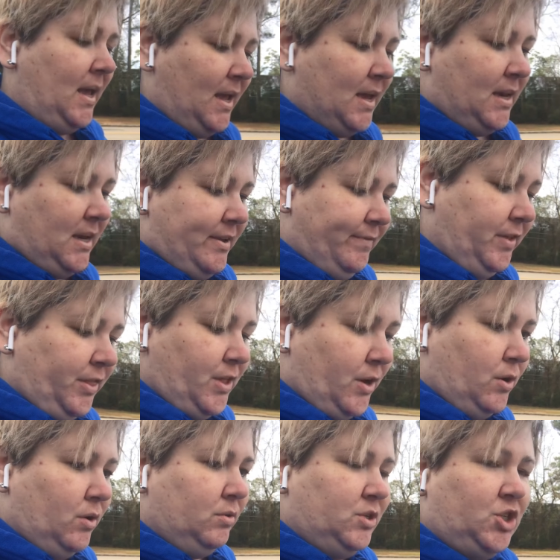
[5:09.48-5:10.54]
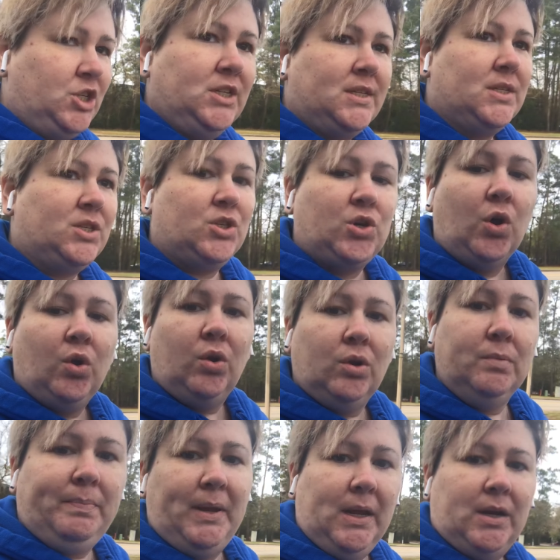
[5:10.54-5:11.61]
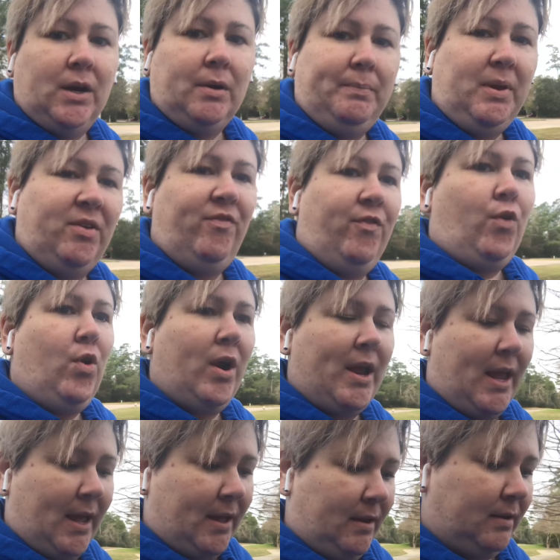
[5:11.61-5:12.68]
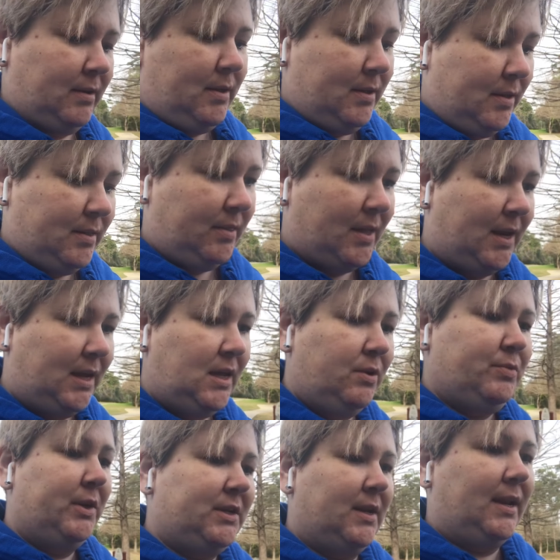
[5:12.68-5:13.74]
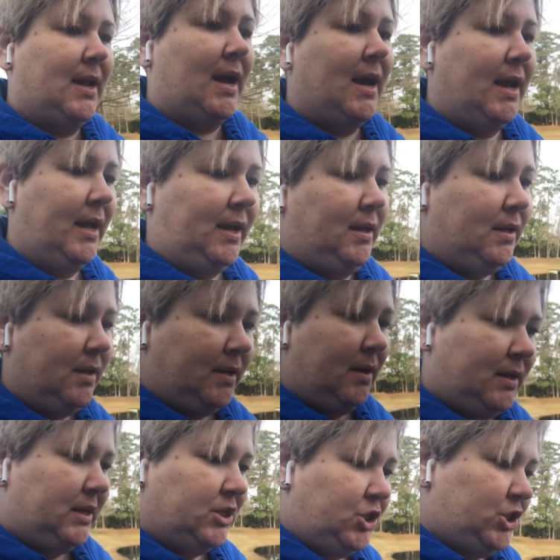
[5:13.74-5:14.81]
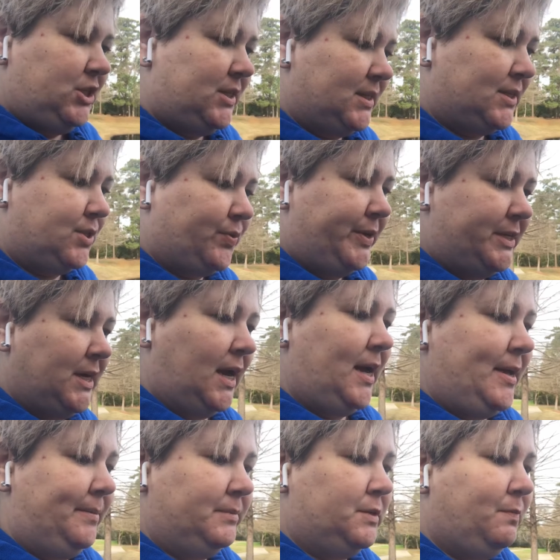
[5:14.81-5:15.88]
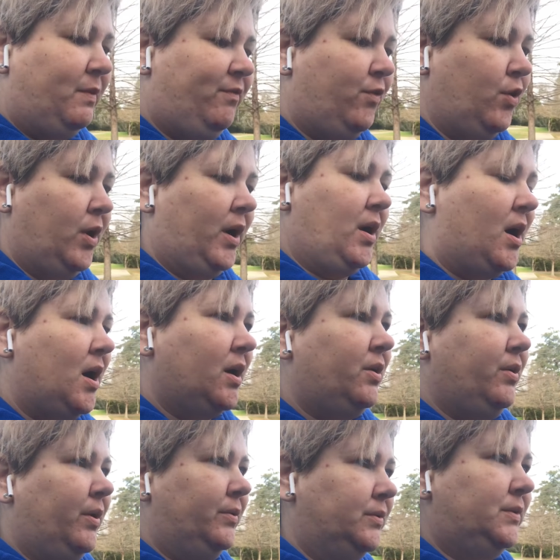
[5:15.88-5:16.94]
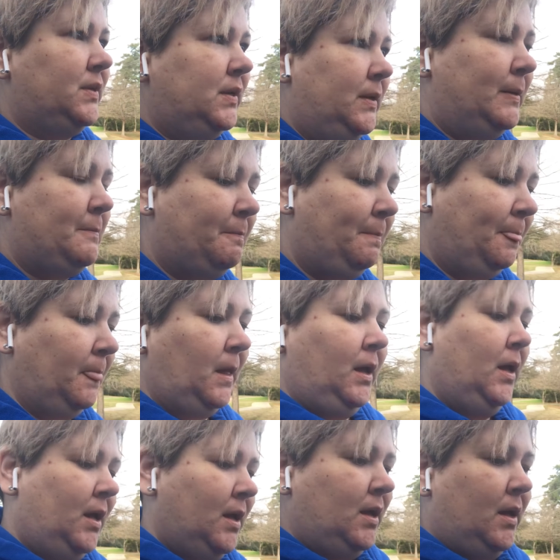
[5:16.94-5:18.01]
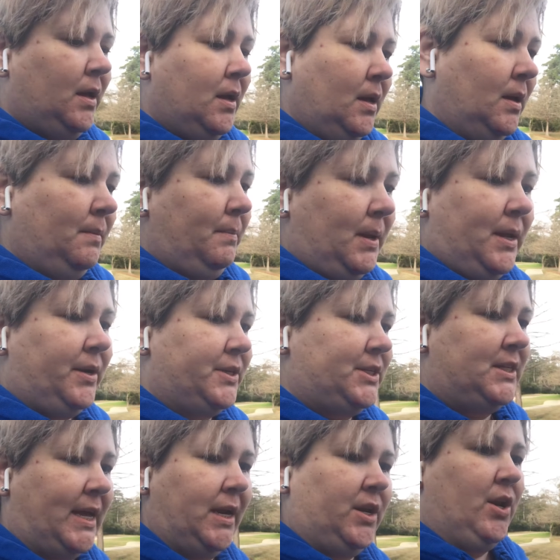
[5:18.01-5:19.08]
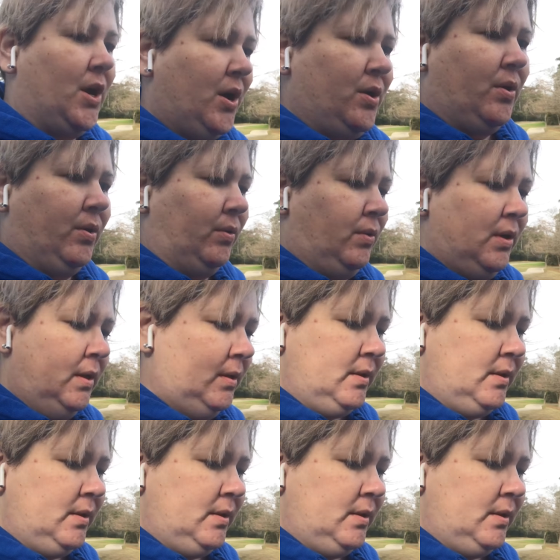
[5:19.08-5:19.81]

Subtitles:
And even though Jesus told Peter beforehand that he would deny Jesus 3 times before a cock crows, Peter said, no,